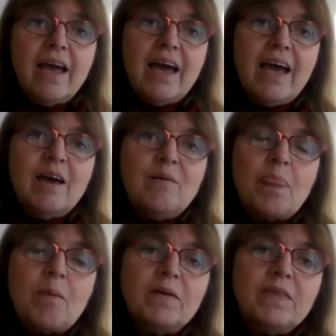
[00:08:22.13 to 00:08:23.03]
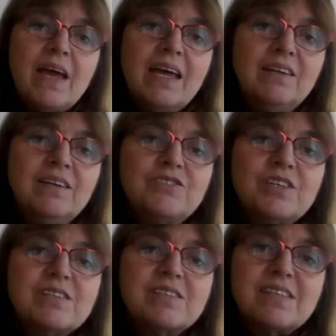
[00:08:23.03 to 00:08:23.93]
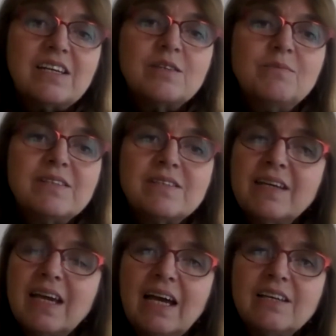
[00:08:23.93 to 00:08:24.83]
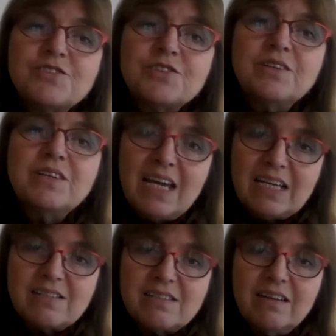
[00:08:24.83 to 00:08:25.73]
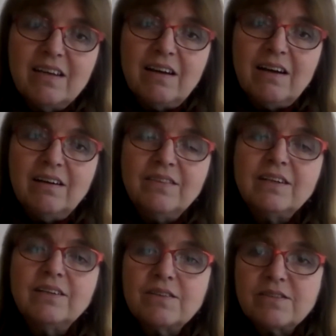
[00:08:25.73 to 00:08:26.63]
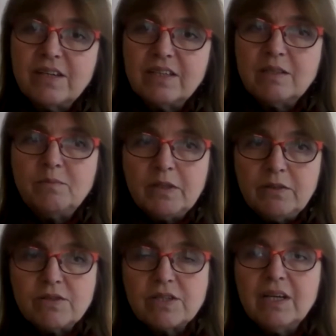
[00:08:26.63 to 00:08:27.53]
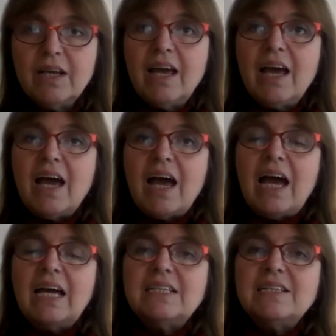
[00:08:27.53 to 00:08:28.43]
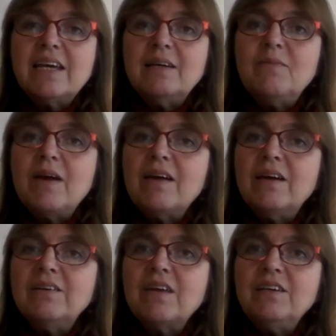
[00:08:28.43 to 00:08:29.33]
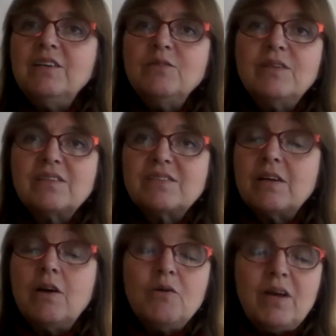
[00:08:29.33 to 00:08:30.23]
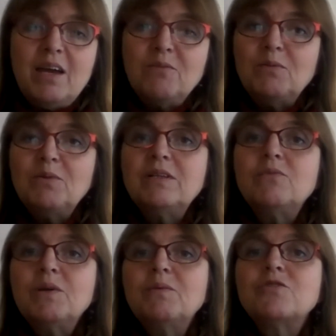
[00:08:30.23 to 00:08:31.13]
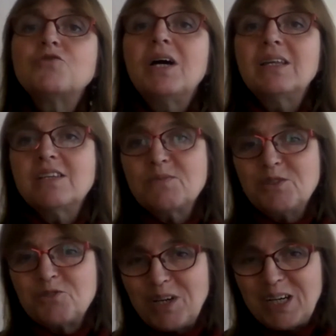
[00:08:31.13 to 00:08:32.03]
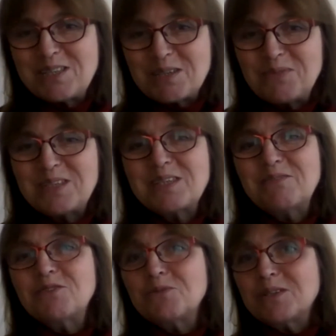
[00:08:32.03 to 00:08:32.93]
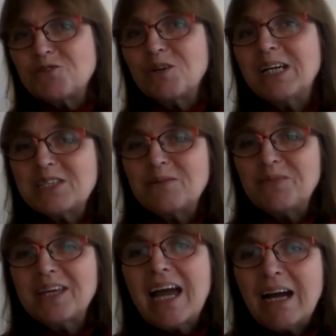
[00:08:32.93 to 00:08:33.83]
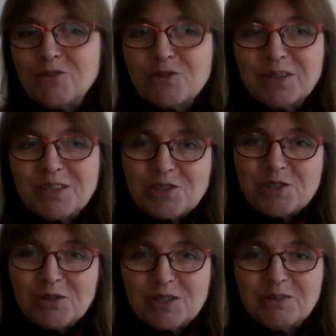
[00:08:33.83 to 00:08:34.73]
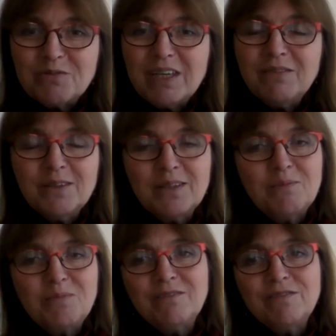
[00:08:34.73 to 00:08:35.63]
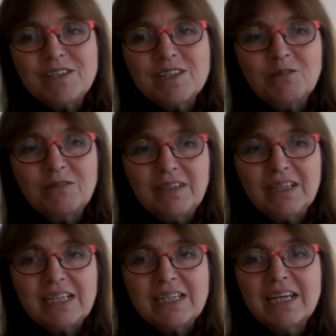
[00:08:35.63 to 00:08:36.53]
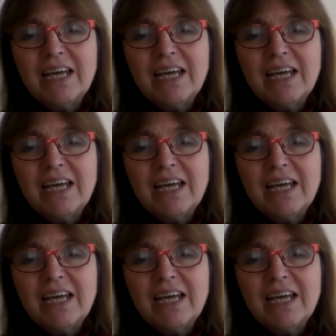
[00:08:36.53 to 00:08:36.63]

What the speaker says: But then Jesus said to them, listen, cast your net on the other side of the boat. And they said, okay, well, we will try this, we'll try something different, we'll try something counterintuitive, even though they've been fishing all night.